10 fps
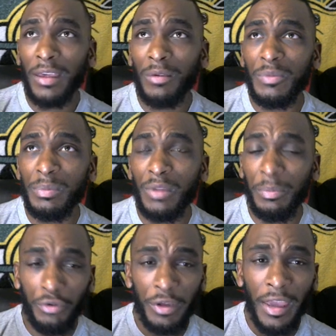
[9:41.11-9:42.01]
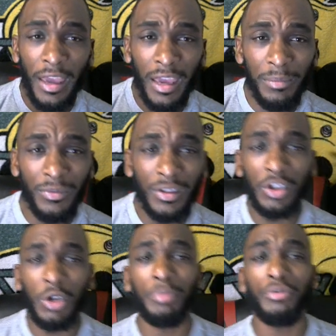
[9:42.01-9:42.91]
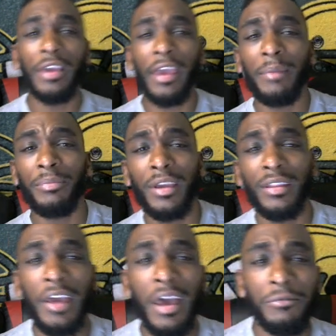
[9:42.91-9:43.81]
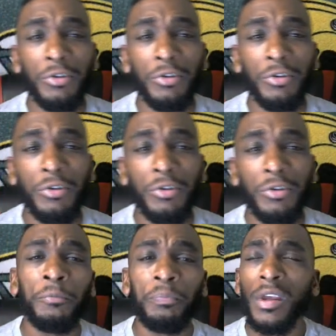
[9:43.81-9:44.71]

it was the little pregame thing they have going on now.